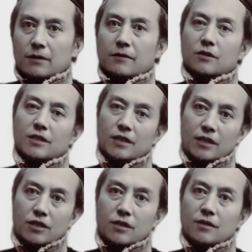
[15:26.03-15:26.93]
and
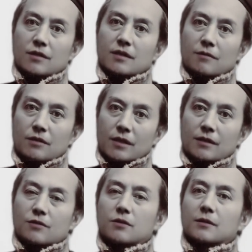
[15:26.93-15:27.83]
education
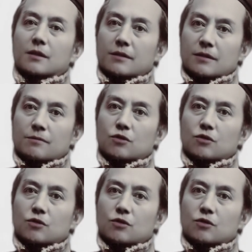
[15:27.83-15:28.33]
sometimes leads